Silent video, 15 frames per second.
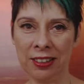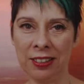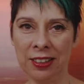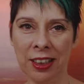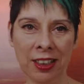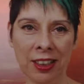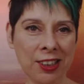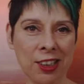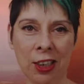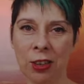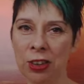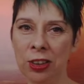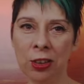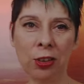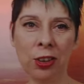Yeah, so
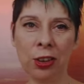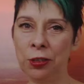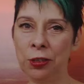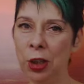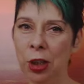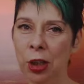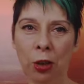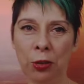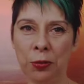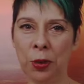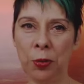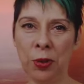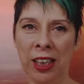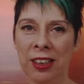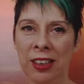if you're
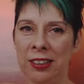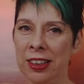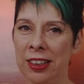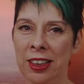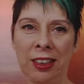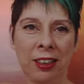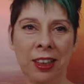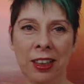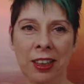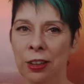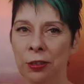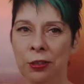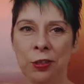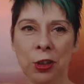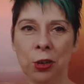overreacting,
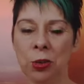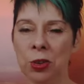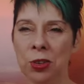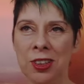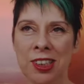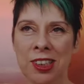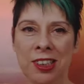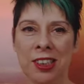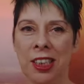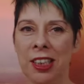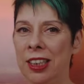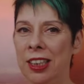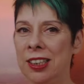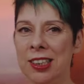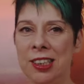if you
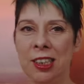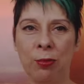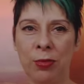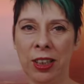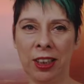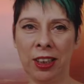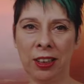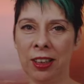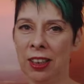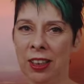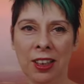see something